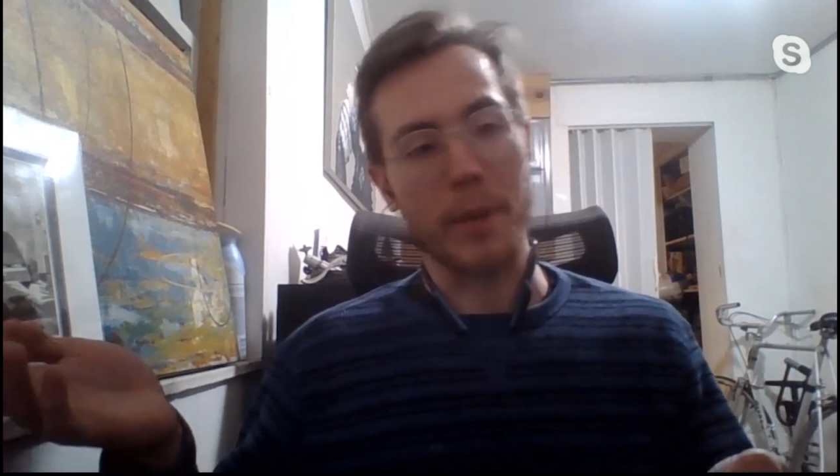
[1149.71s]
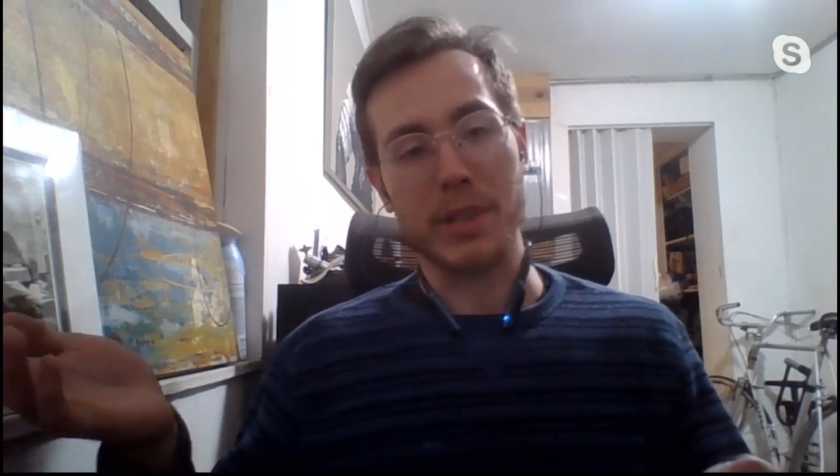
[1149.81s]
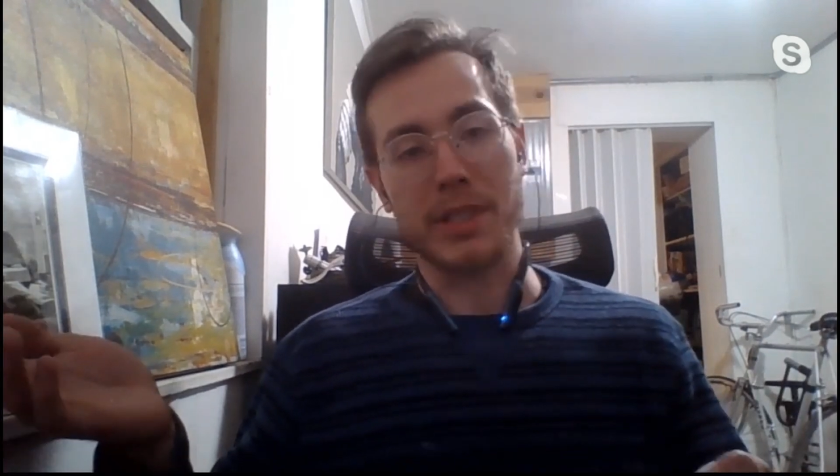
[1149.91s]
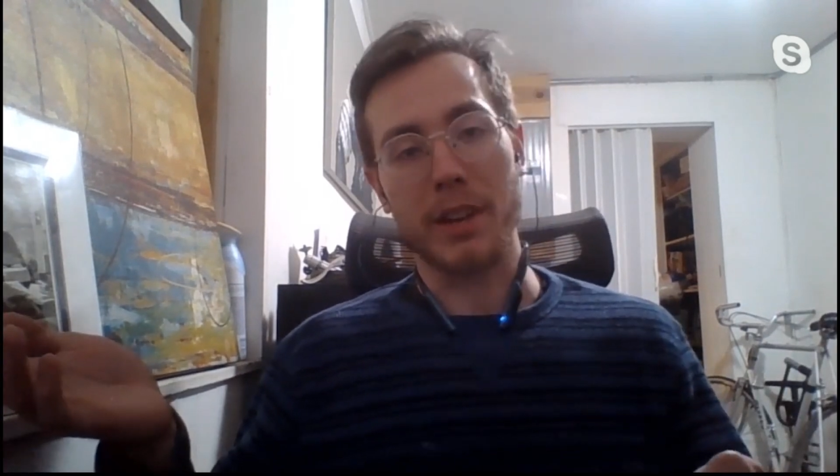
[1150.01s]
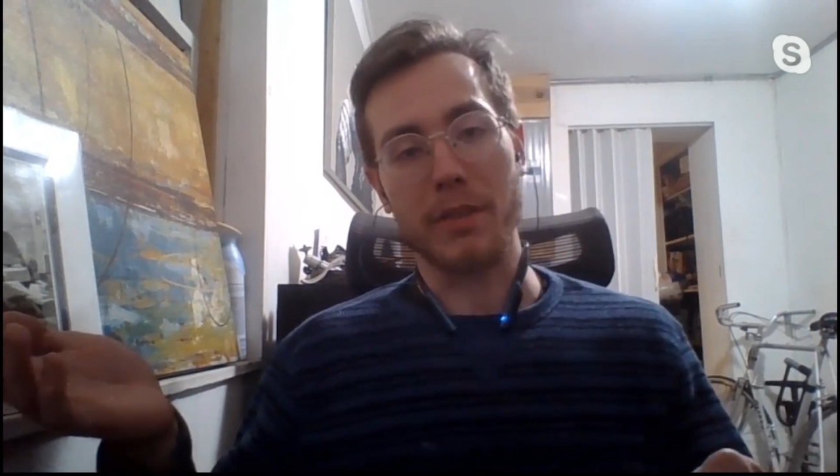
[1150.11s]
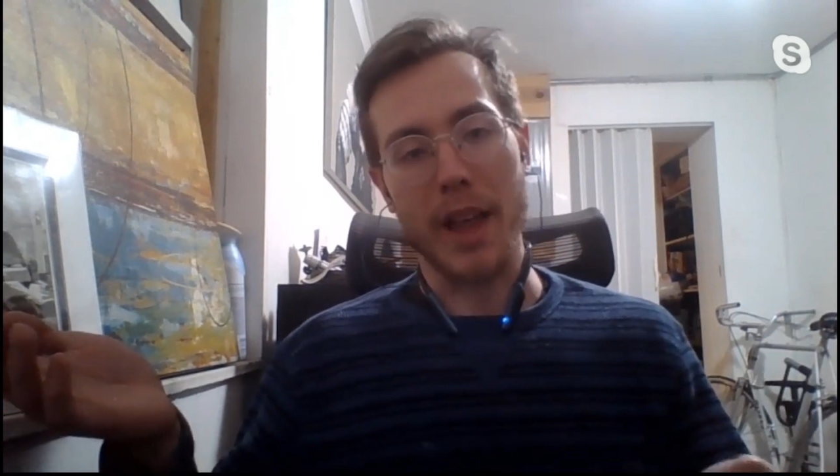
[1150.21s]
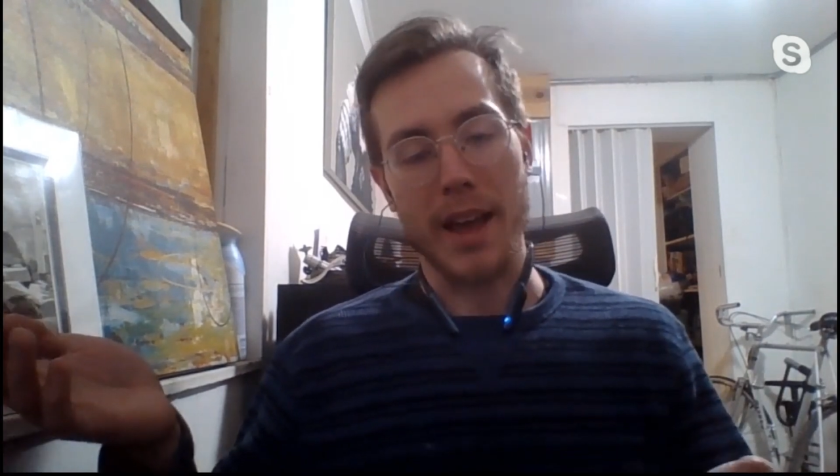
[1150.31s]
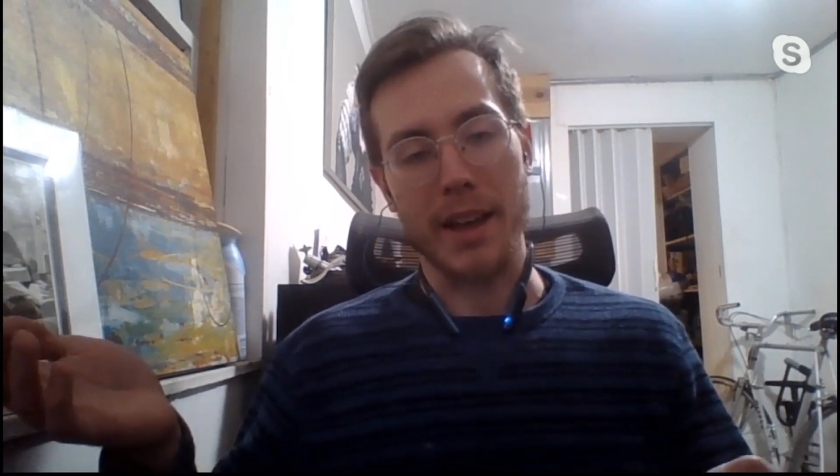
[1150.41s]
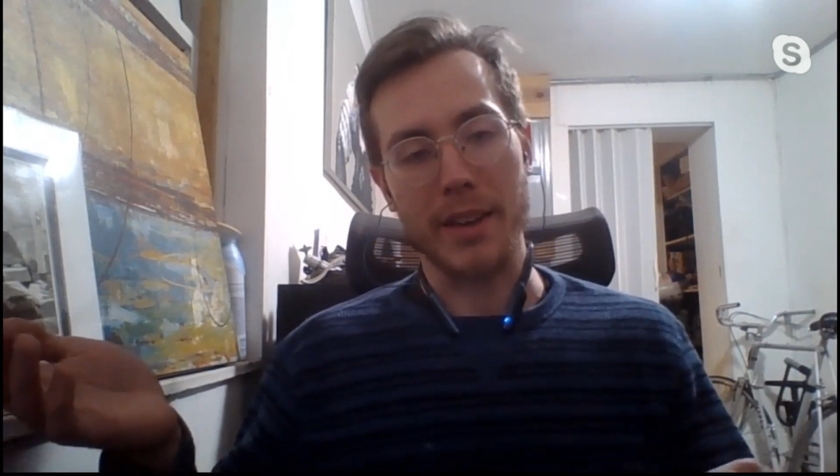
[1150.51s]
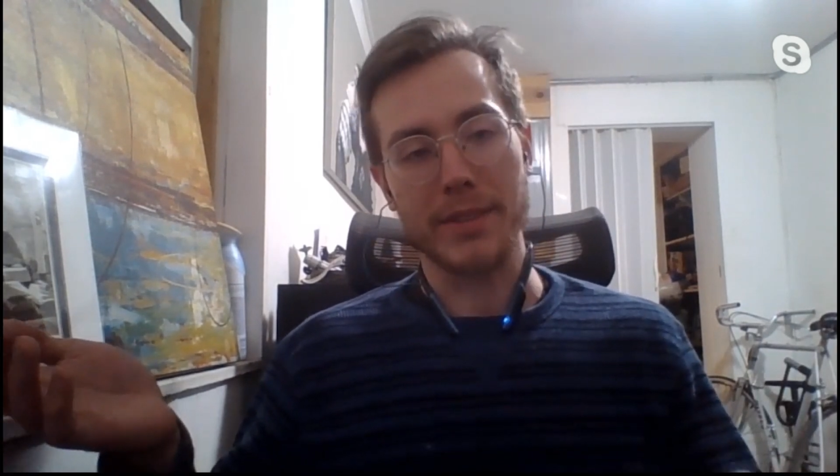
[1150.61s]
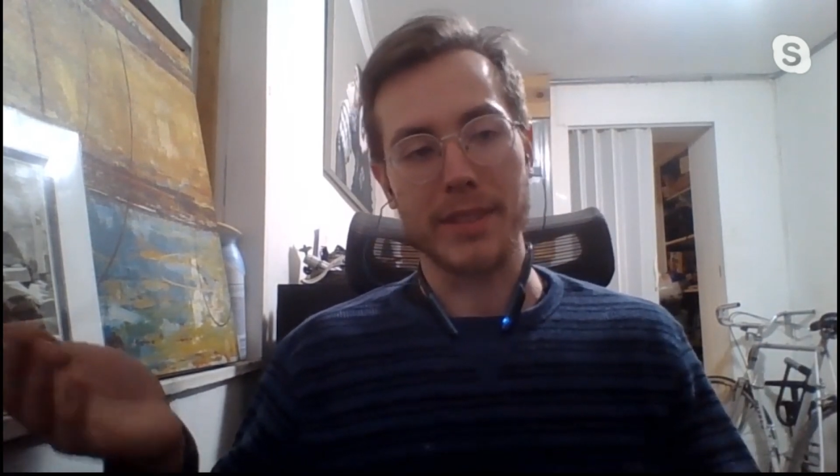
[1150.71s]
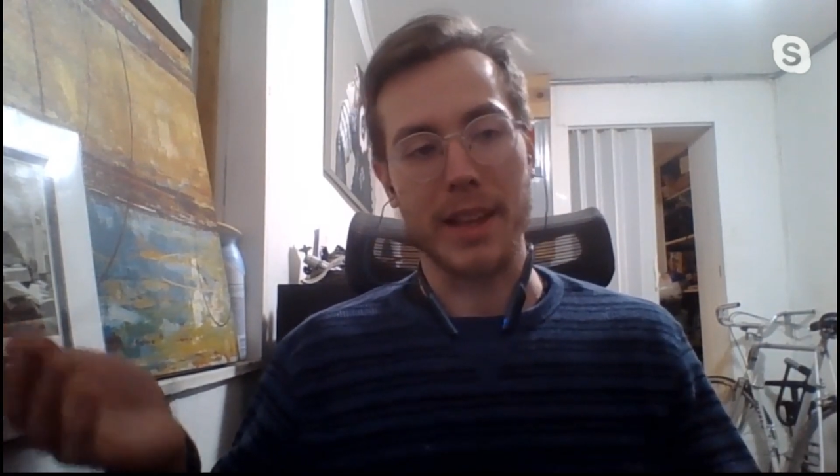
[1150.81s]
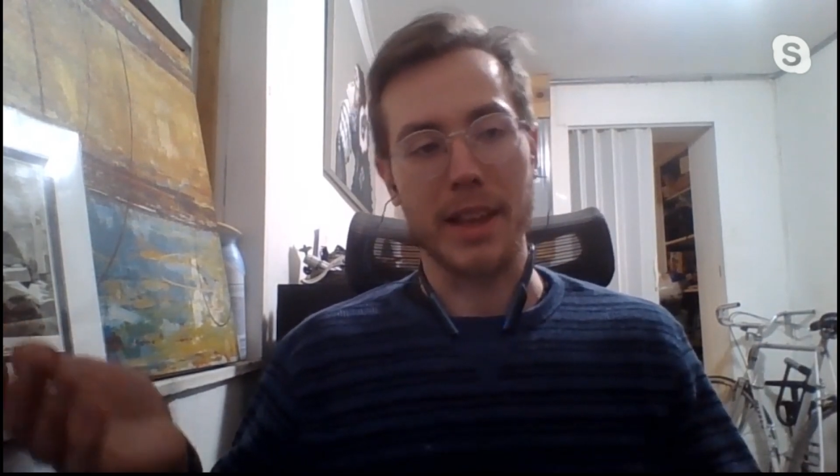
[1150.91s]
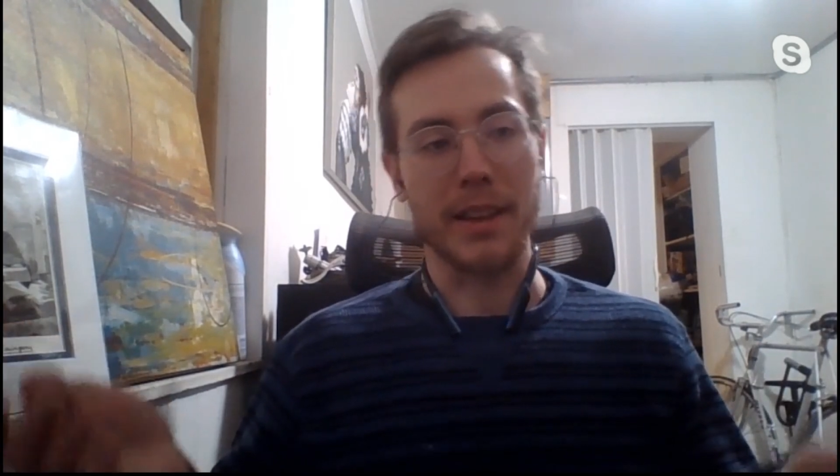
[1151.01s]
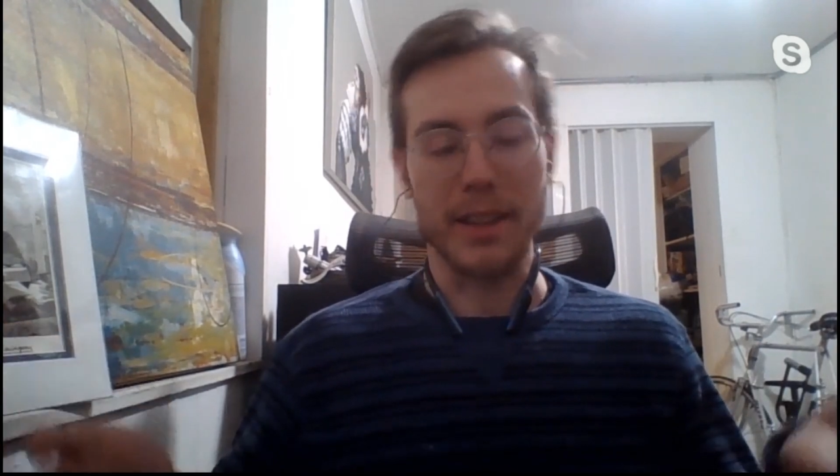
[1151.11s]
1% of
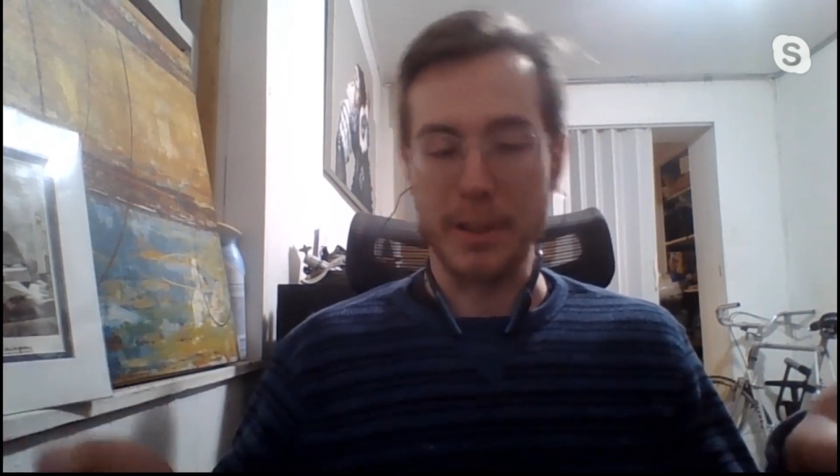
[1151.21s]
lives